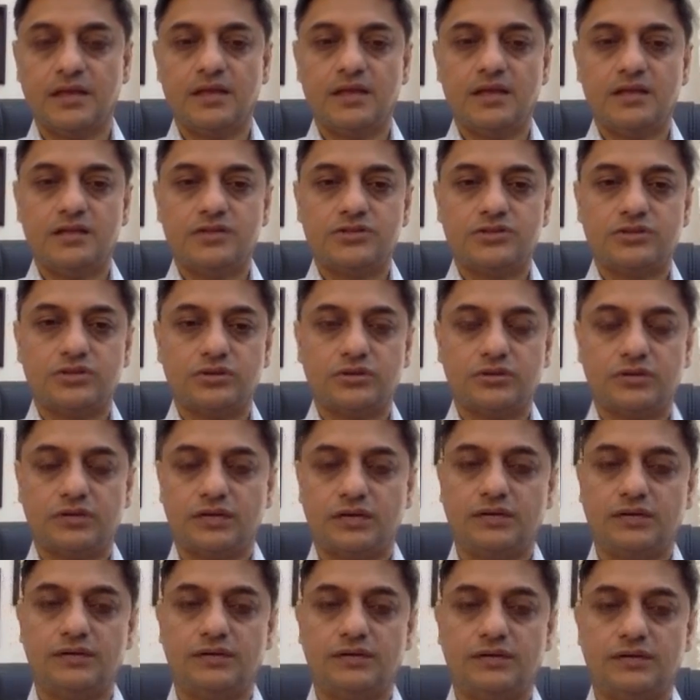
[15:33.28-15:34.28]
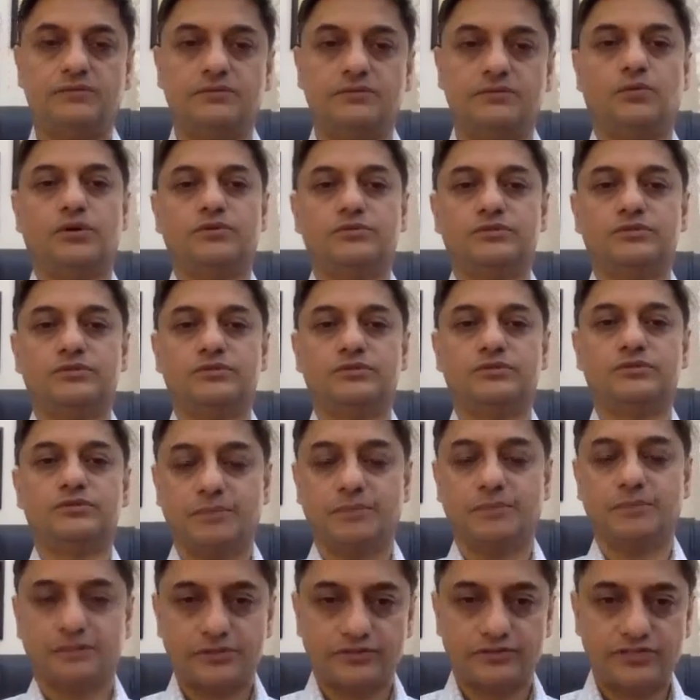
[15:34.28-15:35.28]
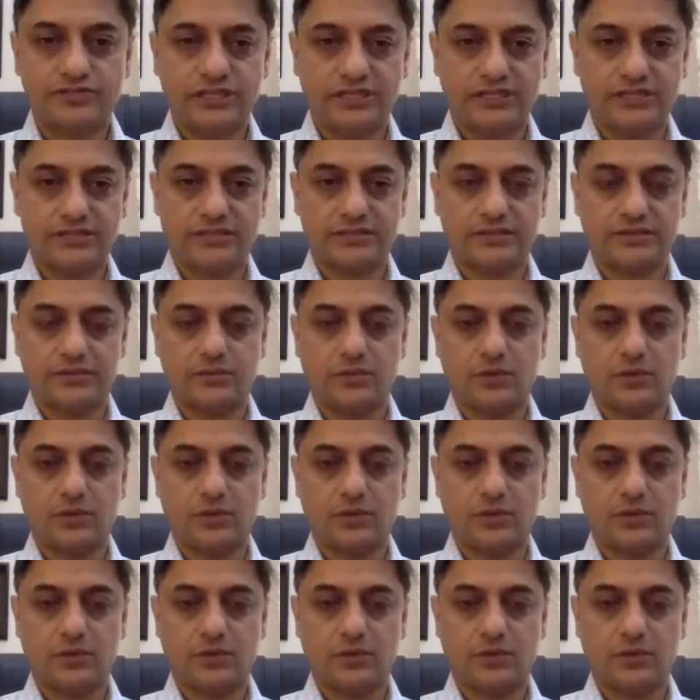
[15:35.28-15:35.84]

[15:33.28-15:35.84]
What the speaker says: So what was the purpose of GST?